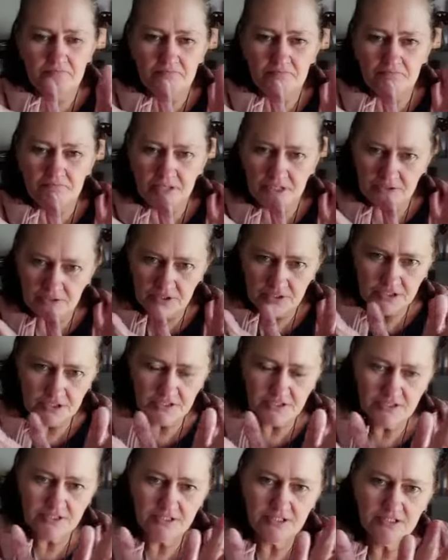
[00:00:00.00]
But in this
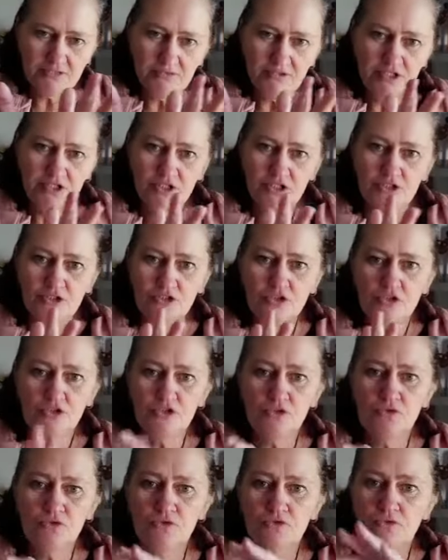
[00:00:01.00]
instance, what you can
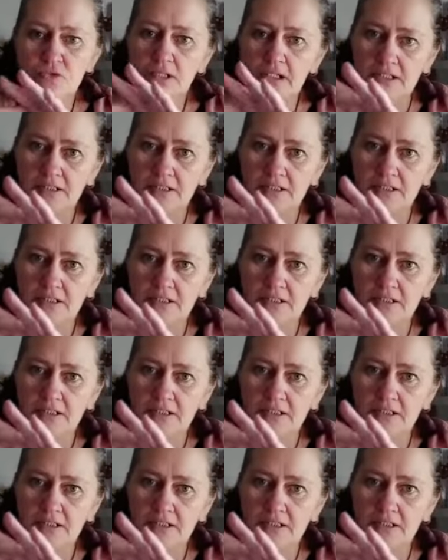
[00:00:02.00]
do,